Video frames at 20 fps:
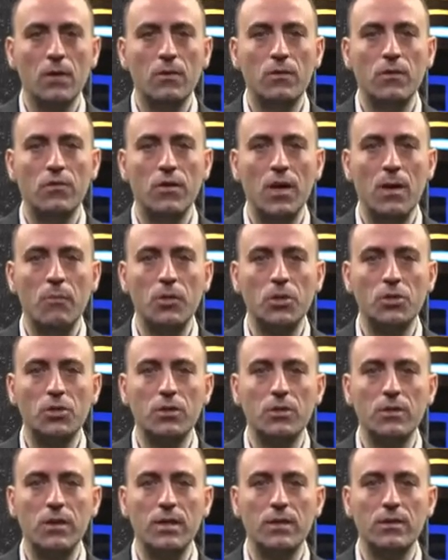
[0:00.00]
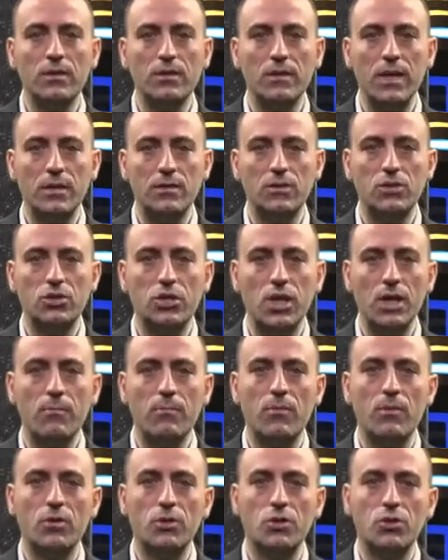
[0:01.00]
The temperature in the test
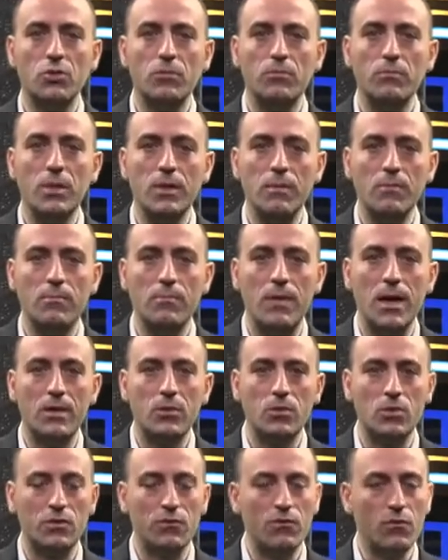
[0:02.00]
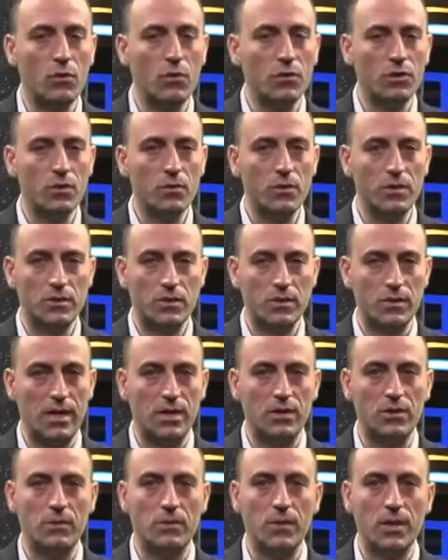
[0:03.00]
chamber should be -4 degrees
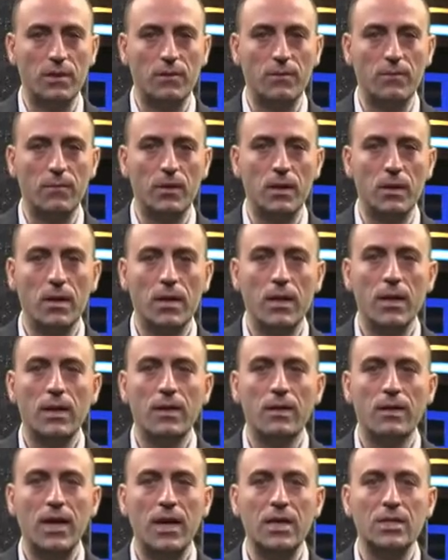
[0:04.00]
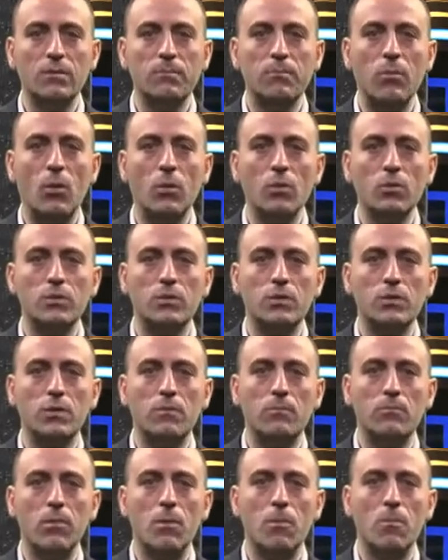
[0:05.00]
centigrade. The ice bolts
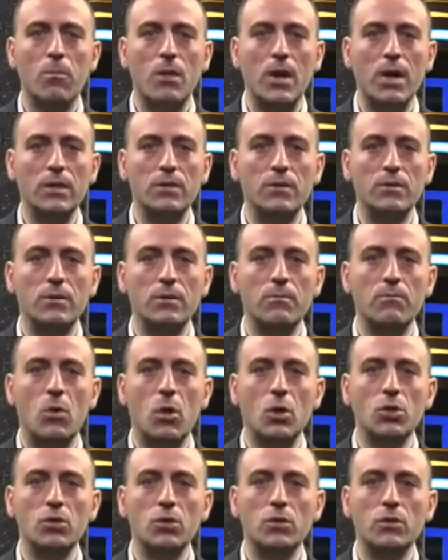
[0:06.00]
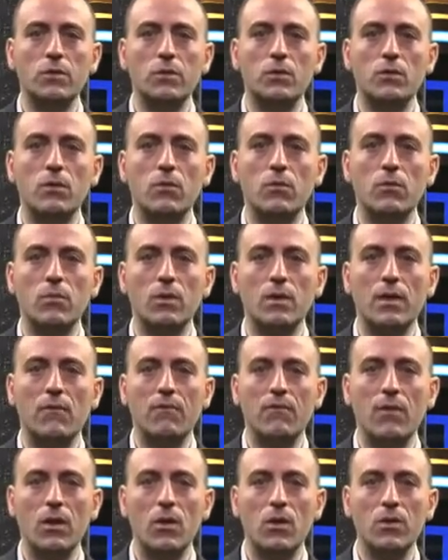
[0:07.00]
bombard the modules with a
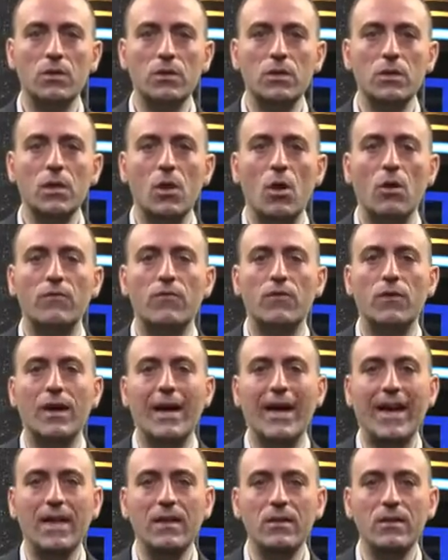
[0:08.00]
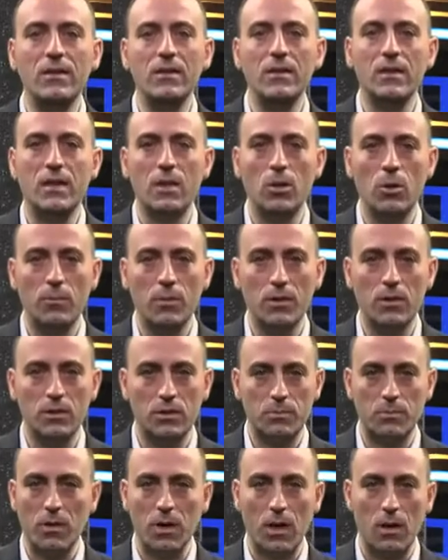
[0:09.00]
velocity of 80
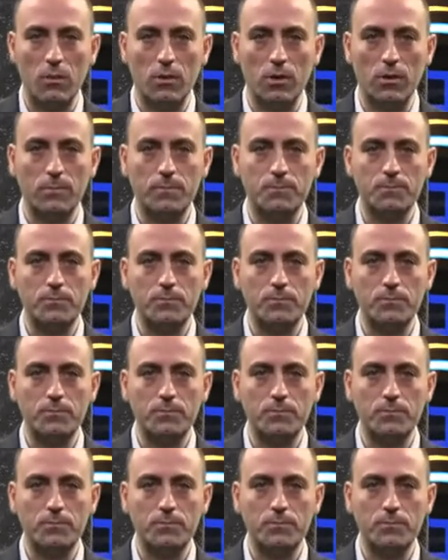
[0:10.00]
kilometers per hour.